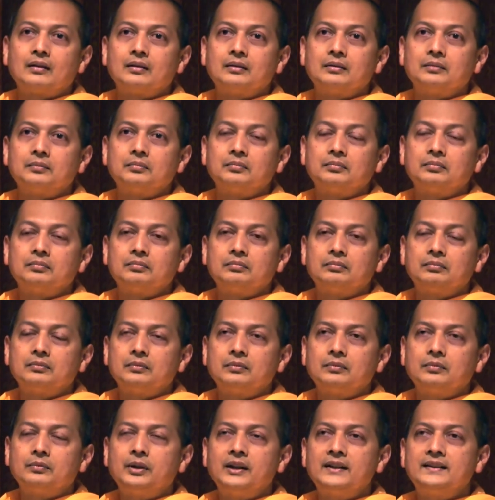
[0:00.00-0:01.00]
um,
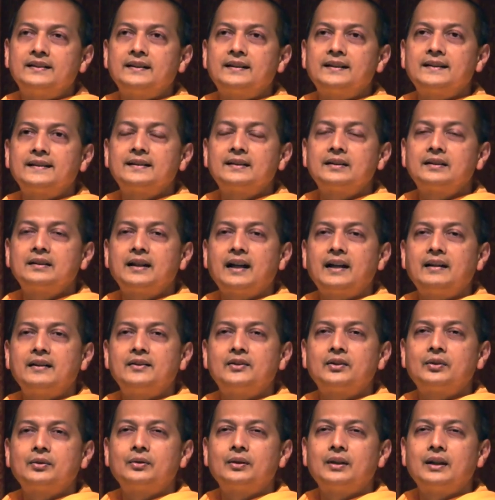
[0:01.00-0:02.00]
where is the desert?
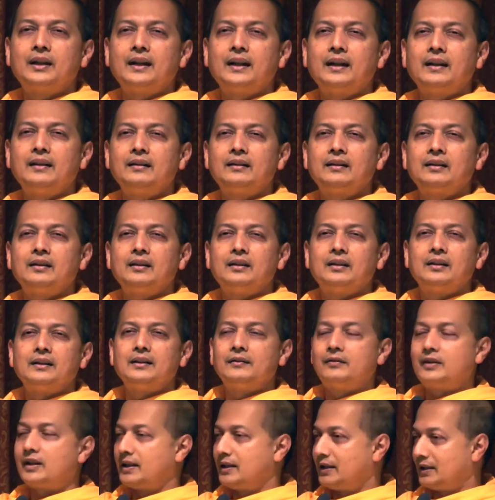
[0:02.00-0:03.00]
Arizona and
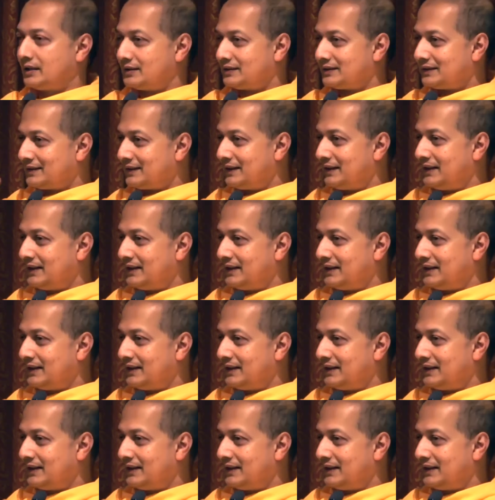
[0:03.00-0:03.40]
Nevada.